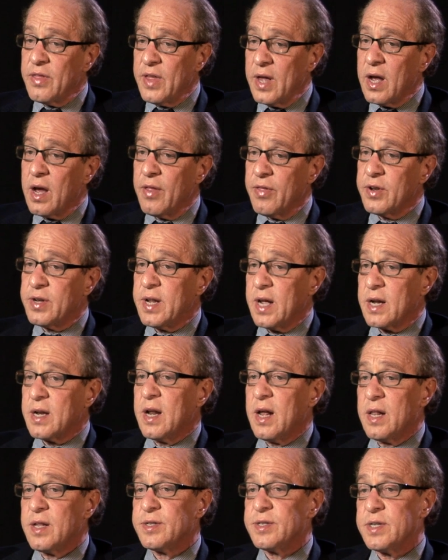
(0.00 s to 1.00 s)
think other
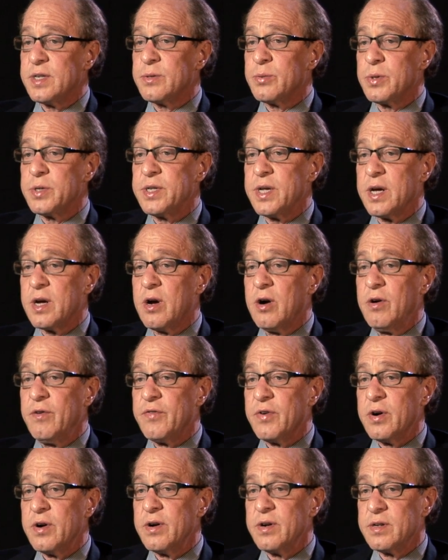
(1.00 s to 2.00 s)
technologies will take
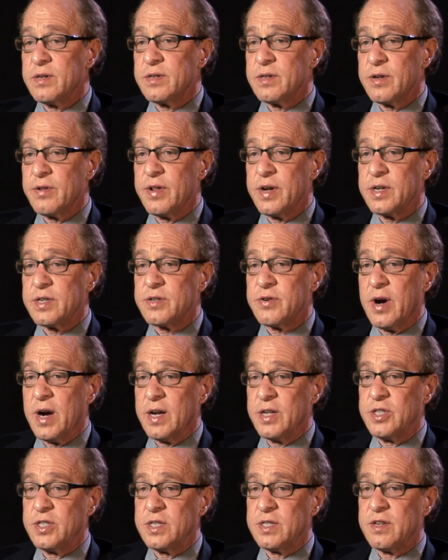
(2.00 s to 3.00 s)
over. And so their
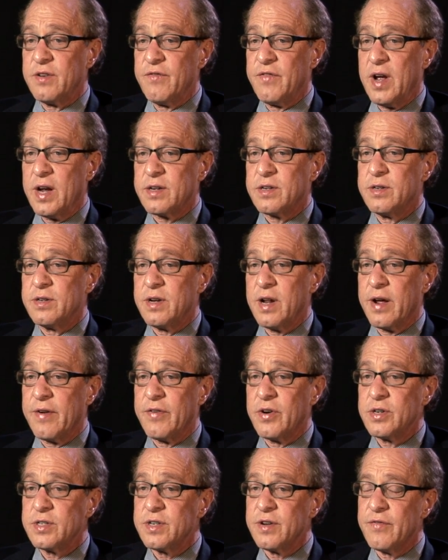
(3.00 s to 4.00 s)
strategy is, in fact, to
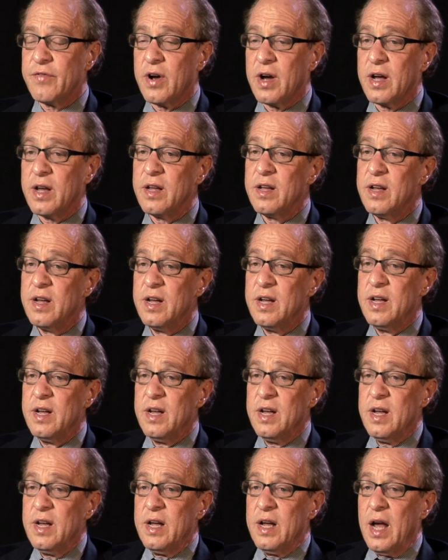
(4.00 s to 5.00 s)
diversify.
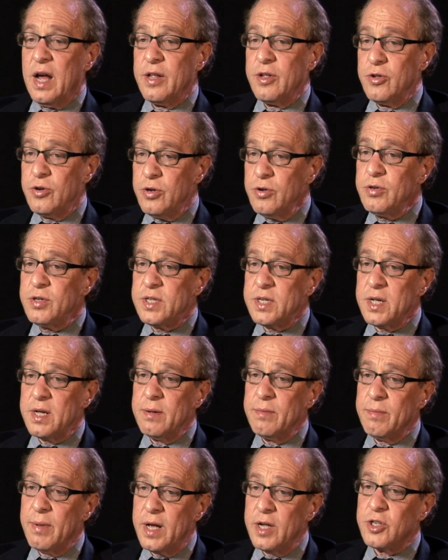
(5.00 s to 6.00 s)
And you do
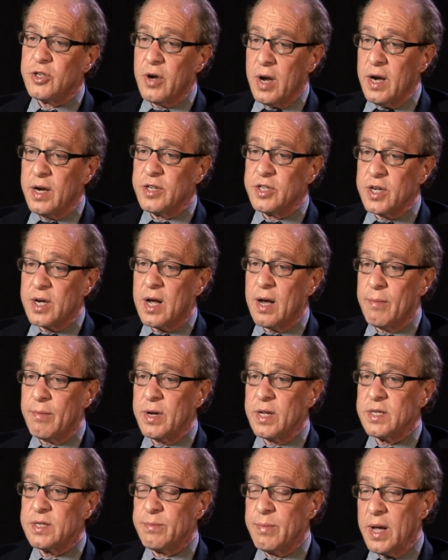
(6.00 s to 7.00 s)
see major energy
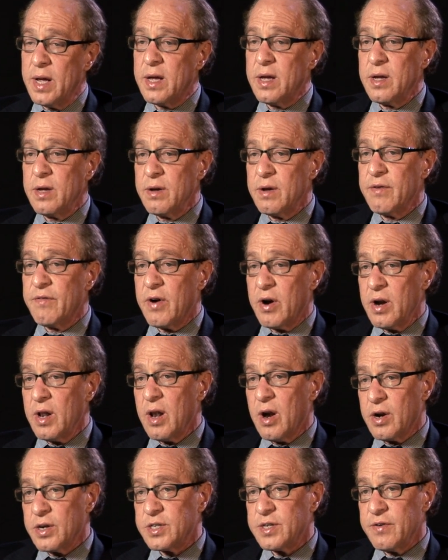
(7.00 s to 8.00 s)
companies making very
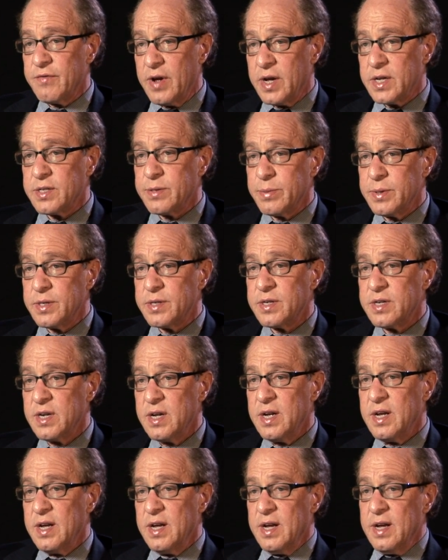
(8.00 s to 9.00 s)
large investments
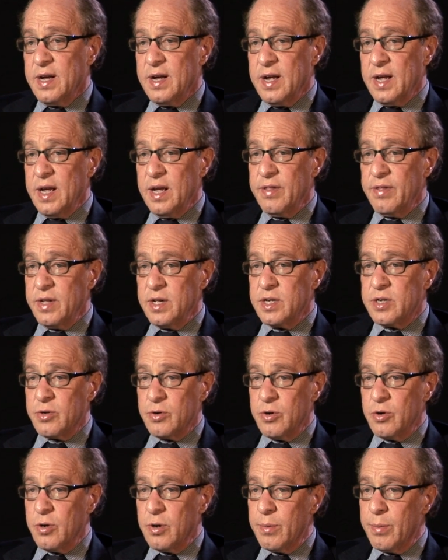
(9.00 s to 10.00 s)
in these
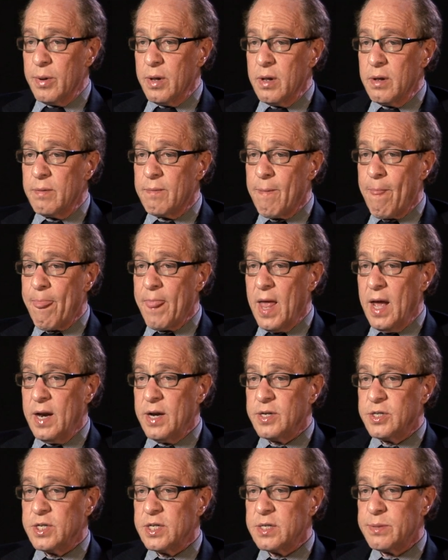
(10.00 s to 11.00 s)
renewable
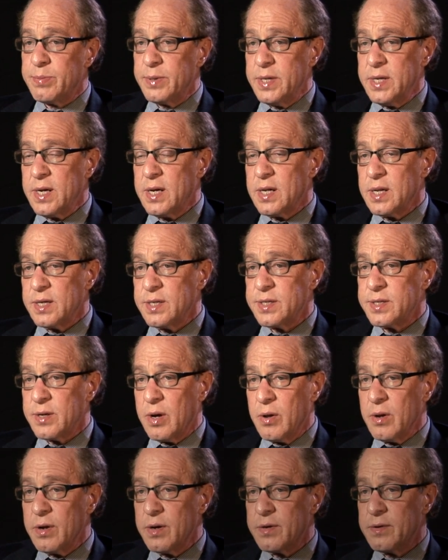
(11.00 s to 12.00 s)
energies, particularly
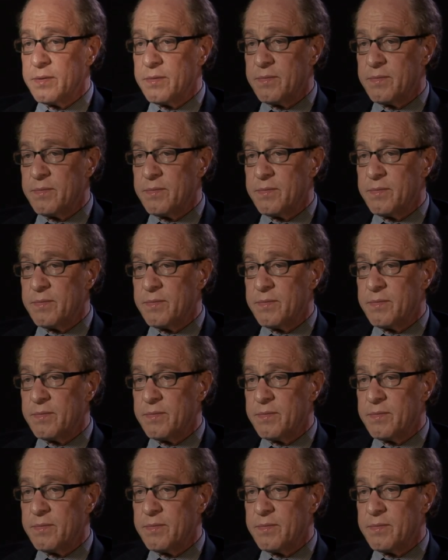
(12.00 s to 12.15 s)
solar.